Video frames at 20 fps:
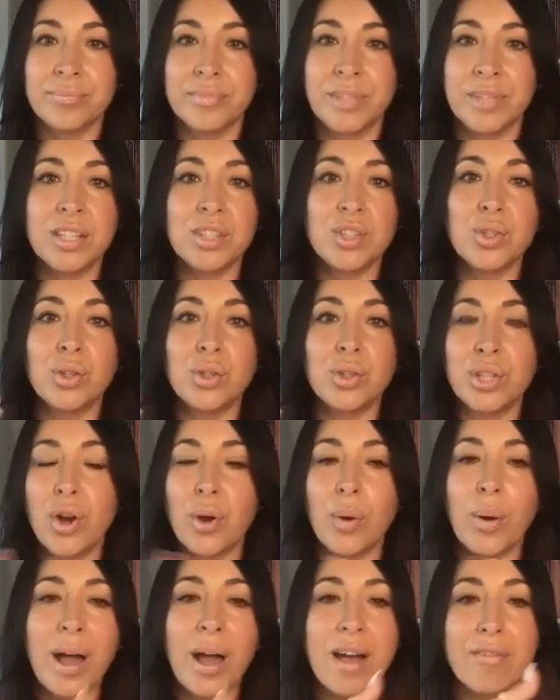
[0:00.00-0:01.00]
And you'll
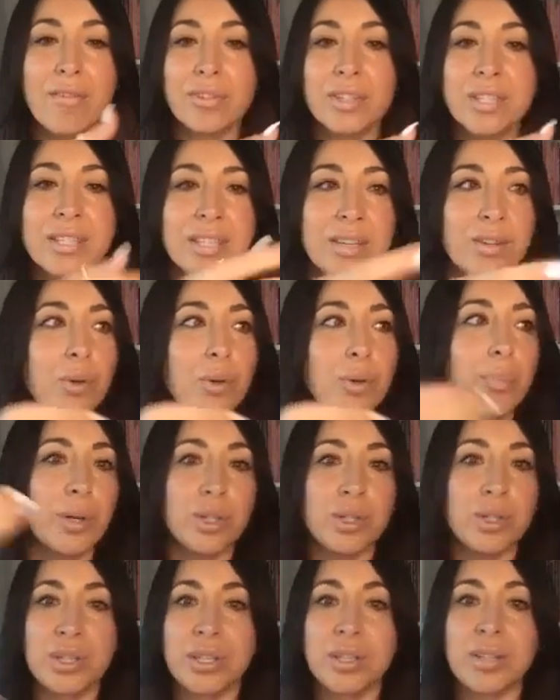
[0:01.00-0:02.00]
know every single
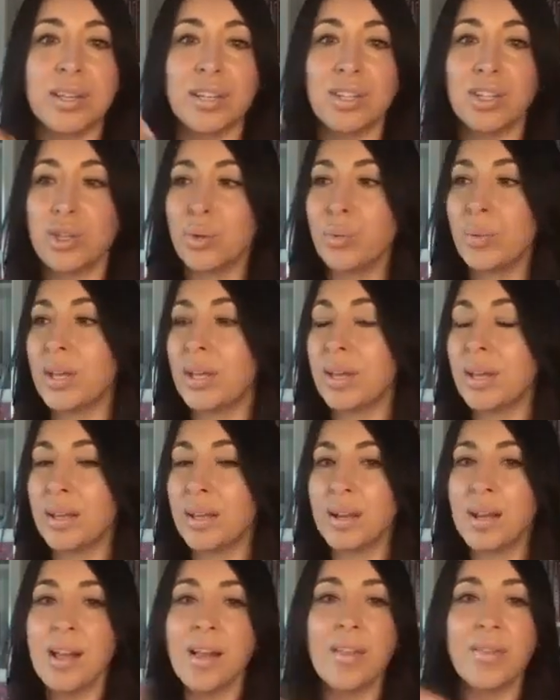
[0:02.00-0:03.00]
person that you
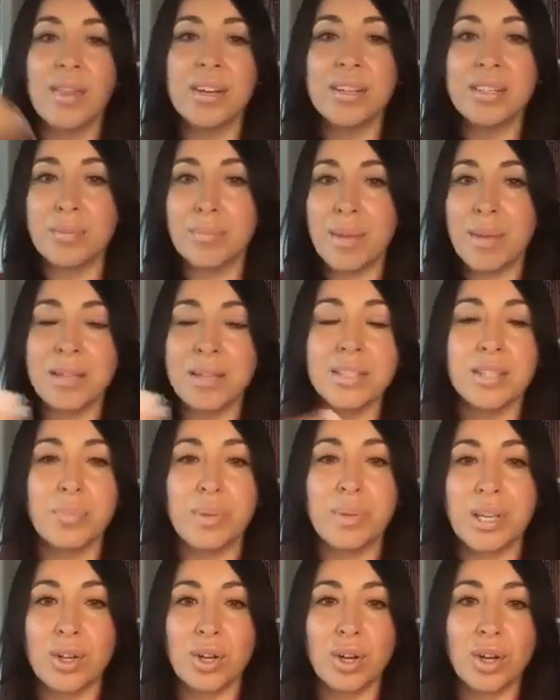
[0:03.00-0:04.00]
hit that is meant to be
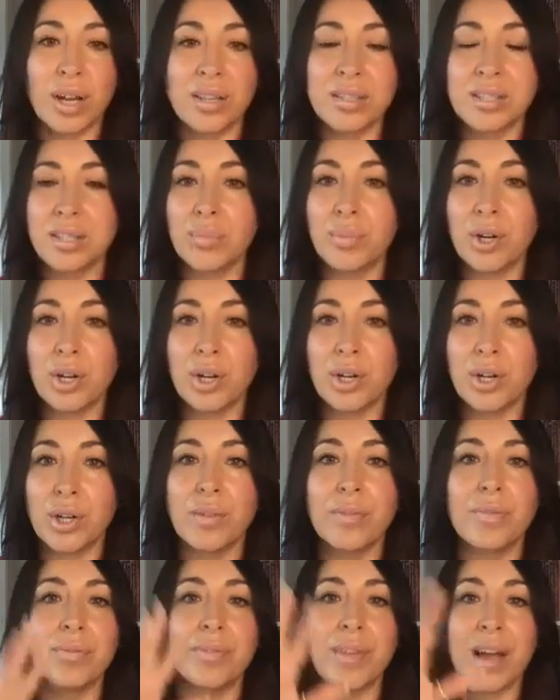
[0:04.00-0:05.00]
your customer, or
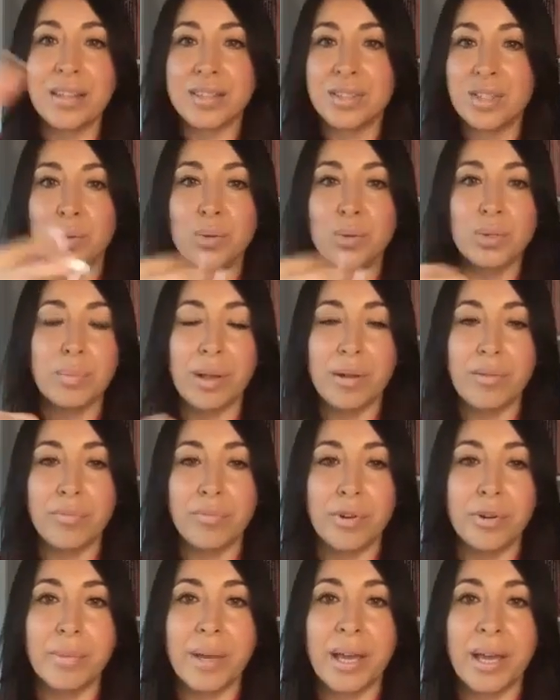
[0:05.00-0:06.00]
that's who's meant
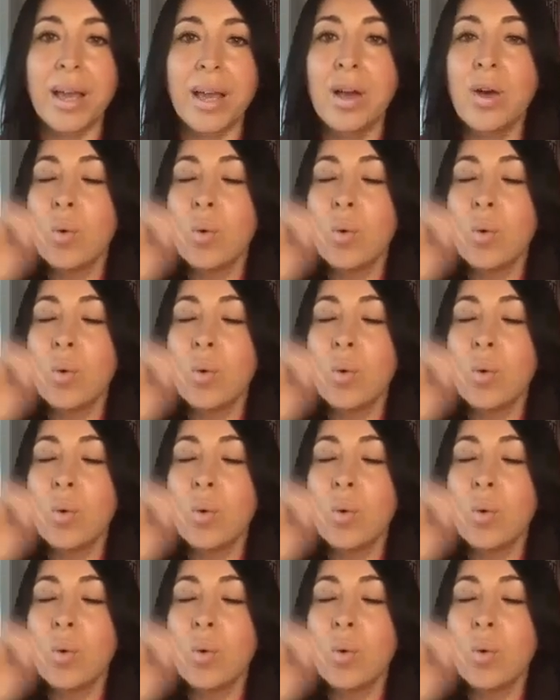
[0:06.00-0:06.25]
for me.